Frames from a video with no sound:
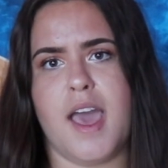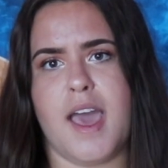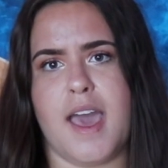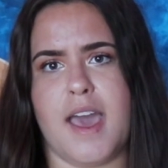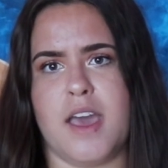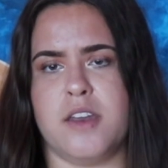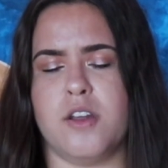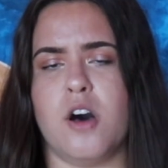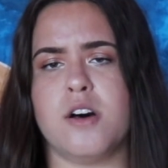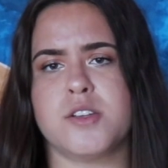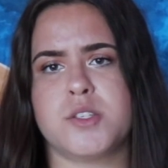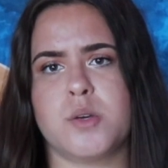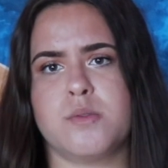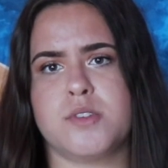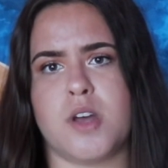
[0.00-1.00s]
and
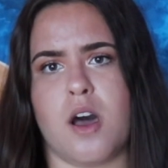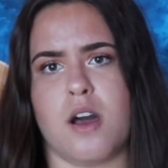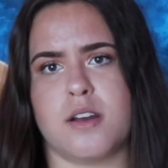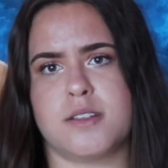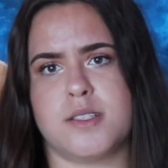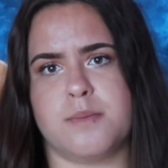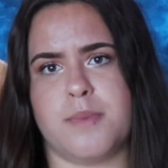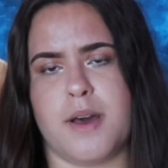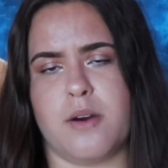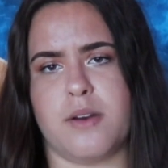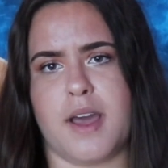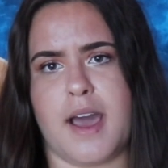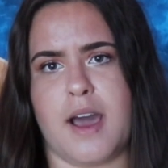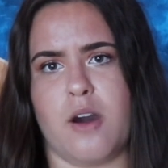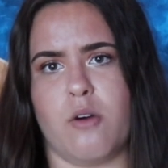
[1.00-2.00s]
also talked about
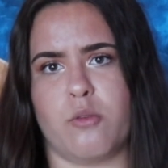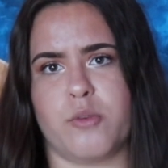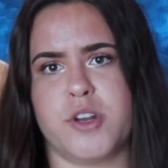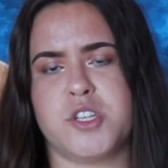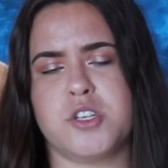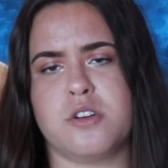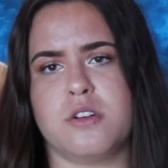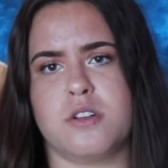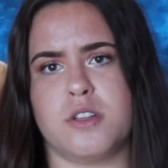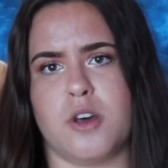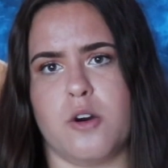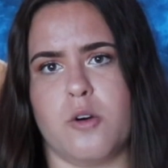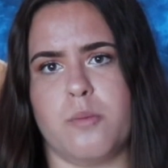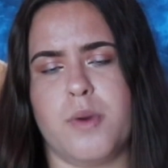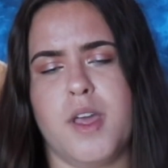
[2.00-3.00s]
how Richard
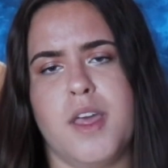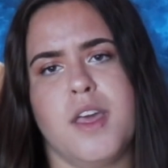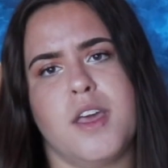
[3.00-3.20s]
Loeb